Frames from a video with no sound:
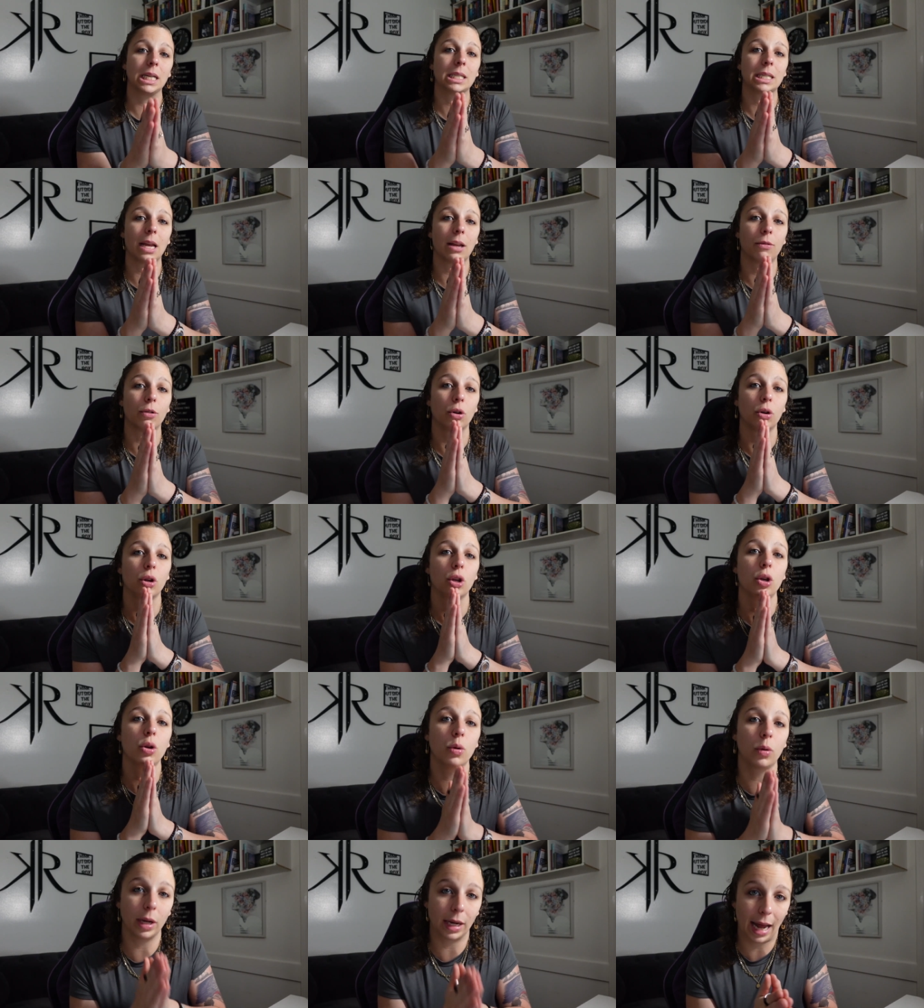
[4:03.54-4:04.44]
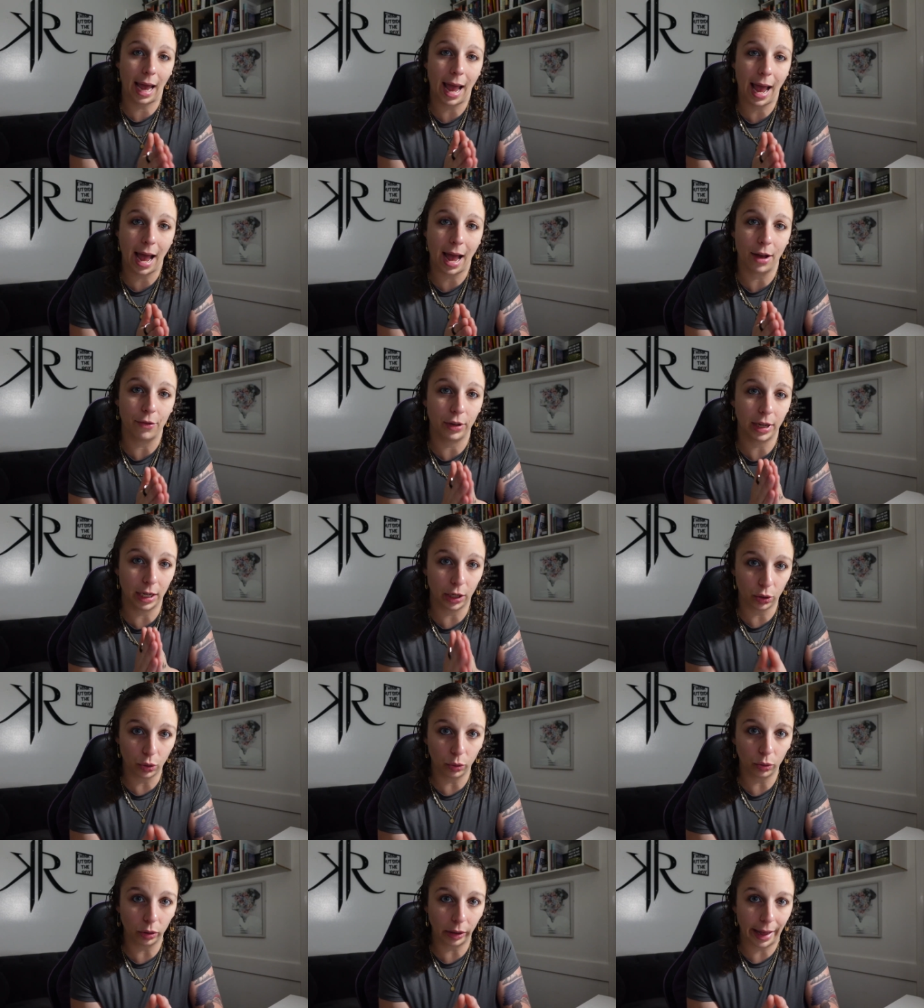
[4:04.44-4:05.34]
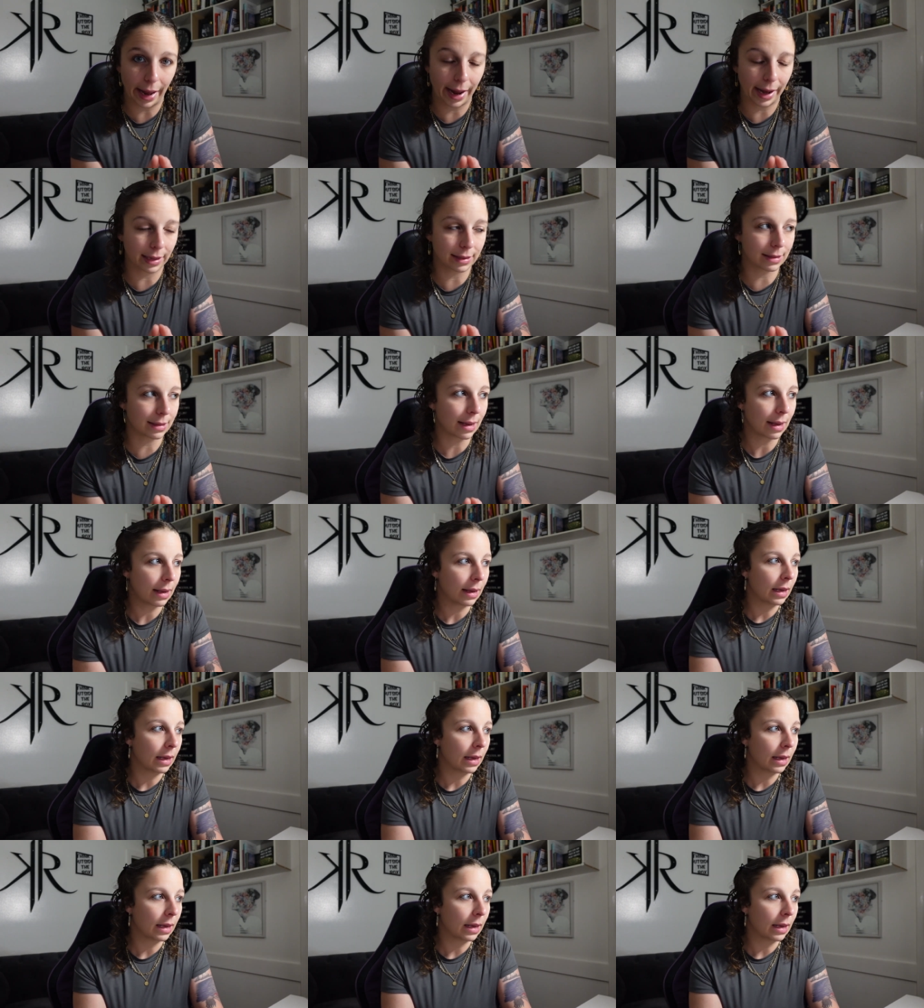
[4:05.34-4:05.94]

saver you can have in Google Ads.